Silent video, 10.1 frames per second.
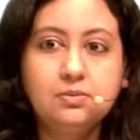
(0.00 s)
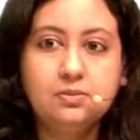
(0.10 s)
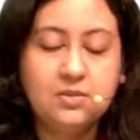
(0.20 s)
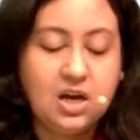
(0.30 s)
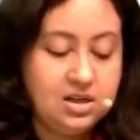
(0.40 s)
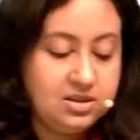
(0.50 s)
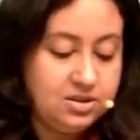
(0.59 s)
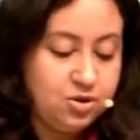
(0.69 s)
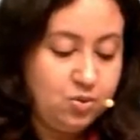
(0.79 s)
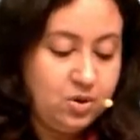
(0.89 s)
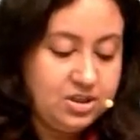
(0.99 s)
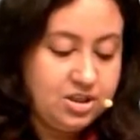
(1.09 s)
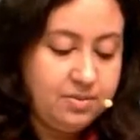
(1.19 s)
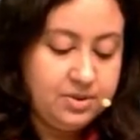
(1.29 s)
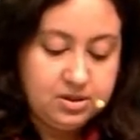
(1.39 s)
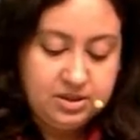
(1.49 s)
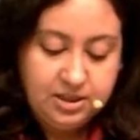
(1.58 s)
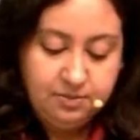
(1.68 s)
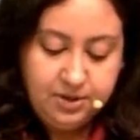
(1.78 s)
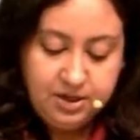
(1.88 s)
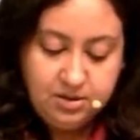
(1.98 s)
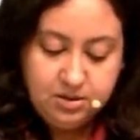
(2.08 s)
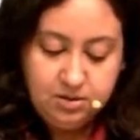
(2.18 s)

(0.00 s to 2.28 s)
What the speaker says: Answers to question number 13, please.